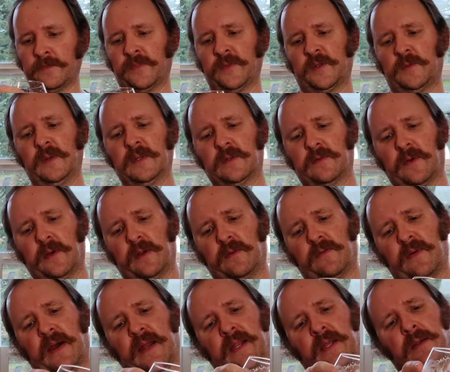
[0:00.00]
It smells very
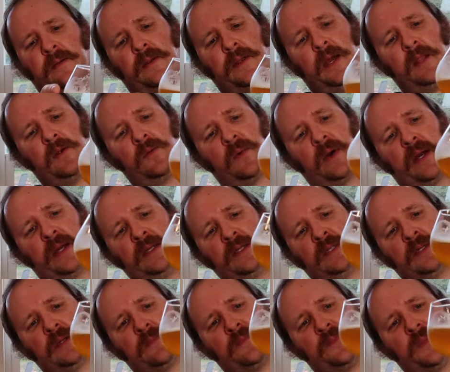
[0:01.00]
inviting.
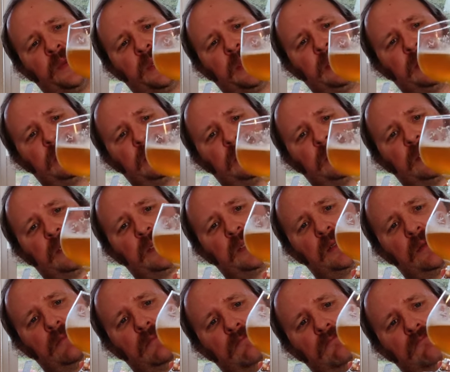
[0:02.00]
Color-wise, it's